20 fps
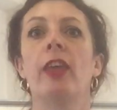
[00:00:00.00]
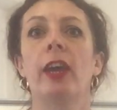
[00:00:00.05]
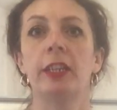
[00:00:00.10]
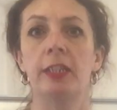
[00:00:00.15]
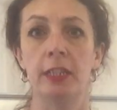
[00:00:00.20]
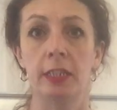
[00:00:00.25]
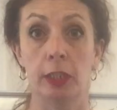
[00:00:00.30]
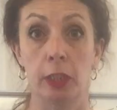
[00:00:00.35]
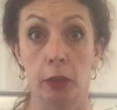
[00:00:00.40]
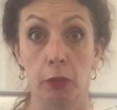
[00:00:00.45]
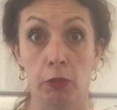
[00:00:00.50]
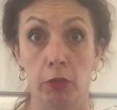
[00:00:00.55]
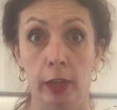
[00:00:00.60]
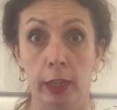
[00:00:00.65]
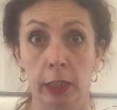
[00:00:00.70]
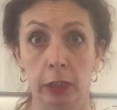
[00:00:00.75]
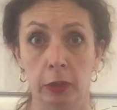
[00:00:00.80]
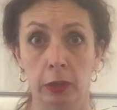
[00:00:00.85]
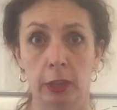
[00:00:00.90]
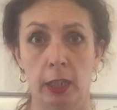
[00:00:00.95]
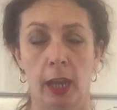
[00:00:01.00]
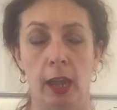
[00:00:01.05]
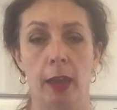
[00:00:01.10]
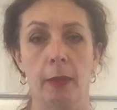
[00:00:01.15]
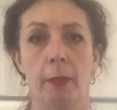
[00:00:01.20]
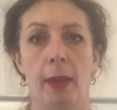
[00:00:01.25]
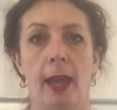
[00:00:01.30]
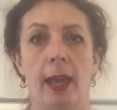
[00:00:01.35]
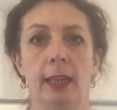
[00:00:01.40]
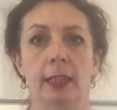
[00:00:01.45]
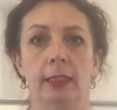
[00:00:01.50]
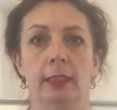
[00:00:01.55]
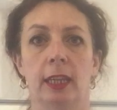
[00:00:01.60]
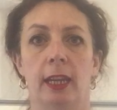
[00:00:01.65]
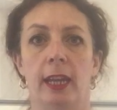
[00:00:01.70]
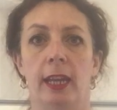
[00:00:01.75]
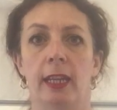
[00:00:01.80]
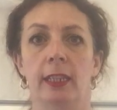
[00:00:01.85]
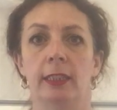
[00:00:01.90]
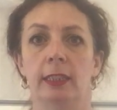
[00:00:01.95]
that is the real-time
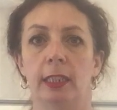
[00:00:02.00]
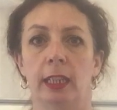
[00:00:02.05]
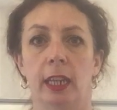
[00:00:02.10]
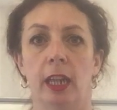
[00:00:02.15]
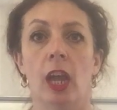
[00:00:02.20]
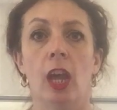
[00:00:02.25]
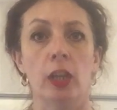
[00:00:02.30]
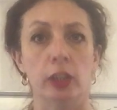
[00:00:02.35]
anxiety.